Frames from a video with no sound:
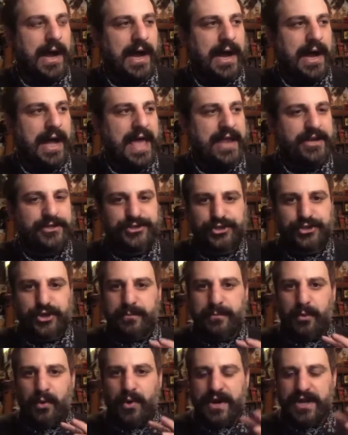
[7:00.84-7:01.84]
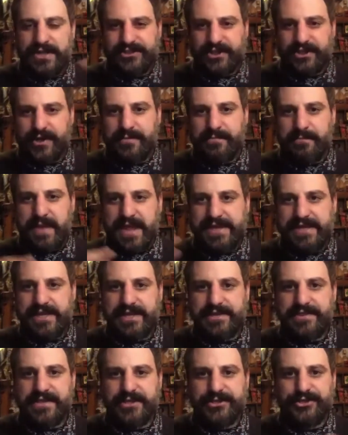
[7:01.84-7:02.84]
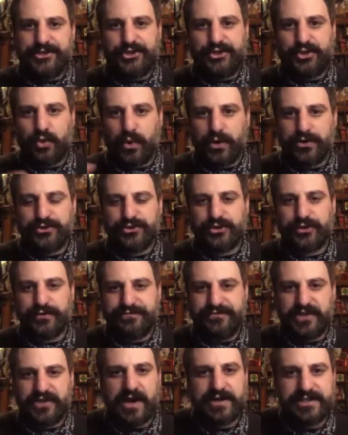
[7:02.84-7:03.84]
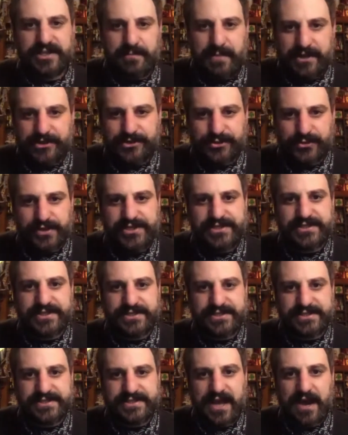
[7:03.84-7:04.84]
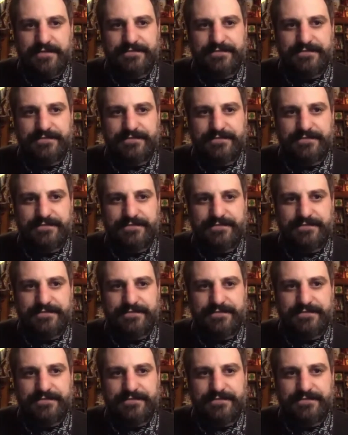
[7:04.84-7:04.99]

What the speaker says: a certain point, I started making these short sort of documentaries and stuff.